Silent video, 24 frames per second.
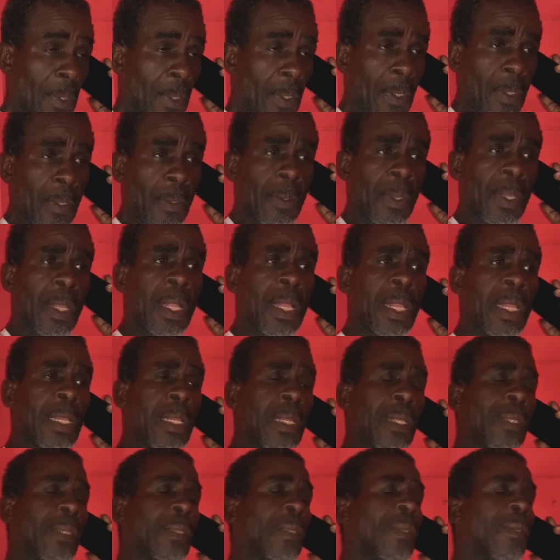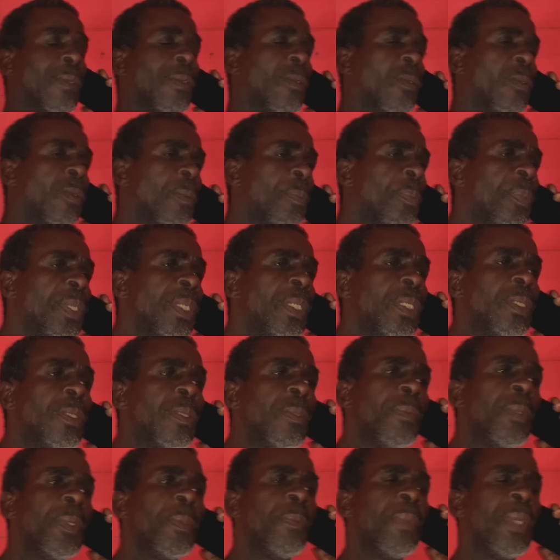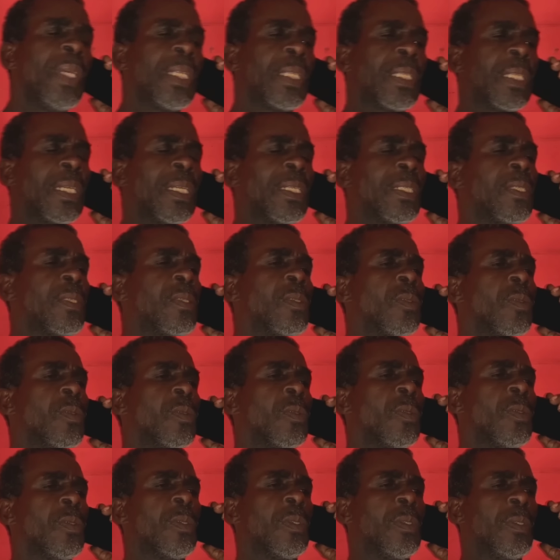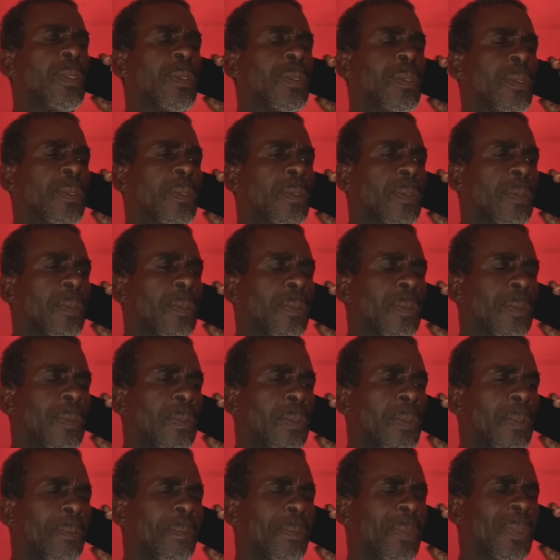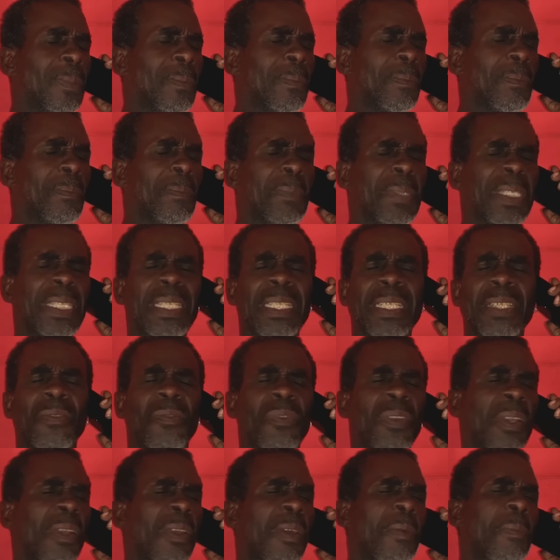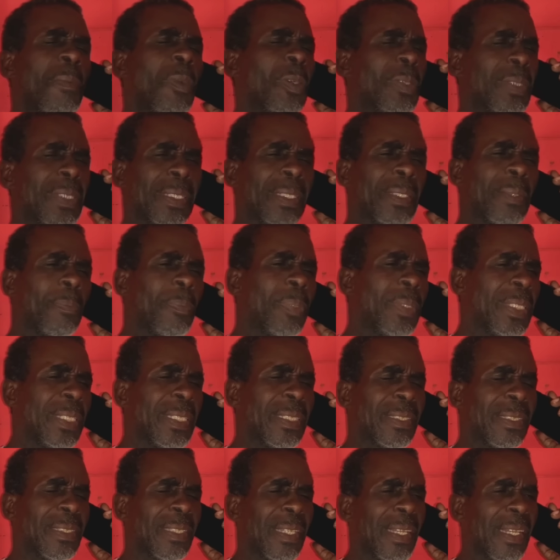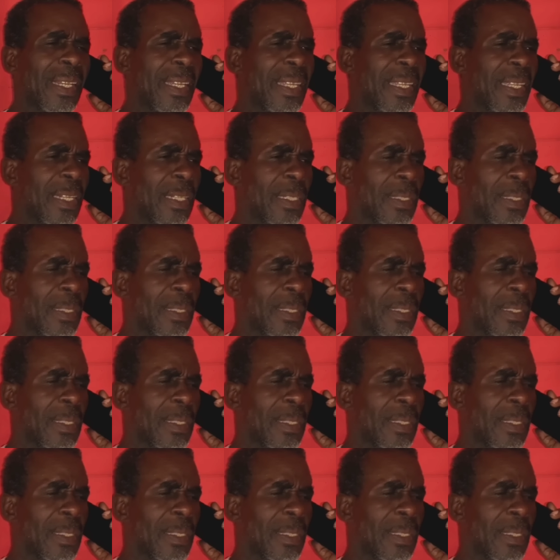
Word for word: Yeah, hoping to be better soon. Need to come out of the place here.